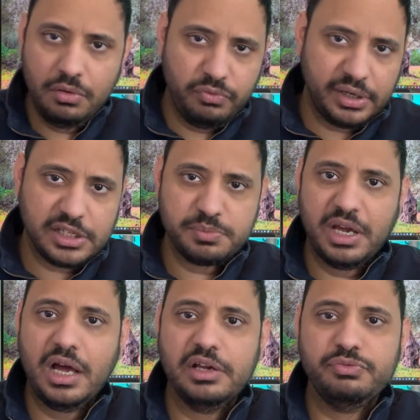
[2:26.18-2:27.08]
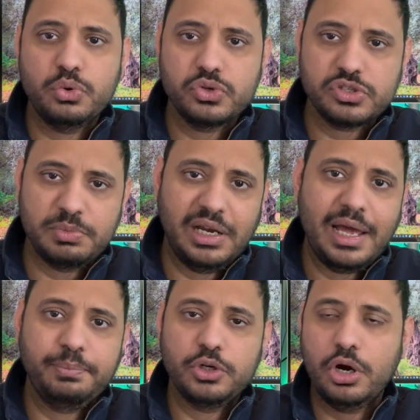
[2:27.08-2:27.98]
Whereas my iPhones, my
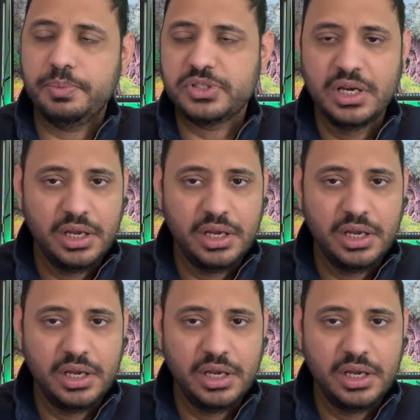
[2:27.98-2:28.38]
laptops,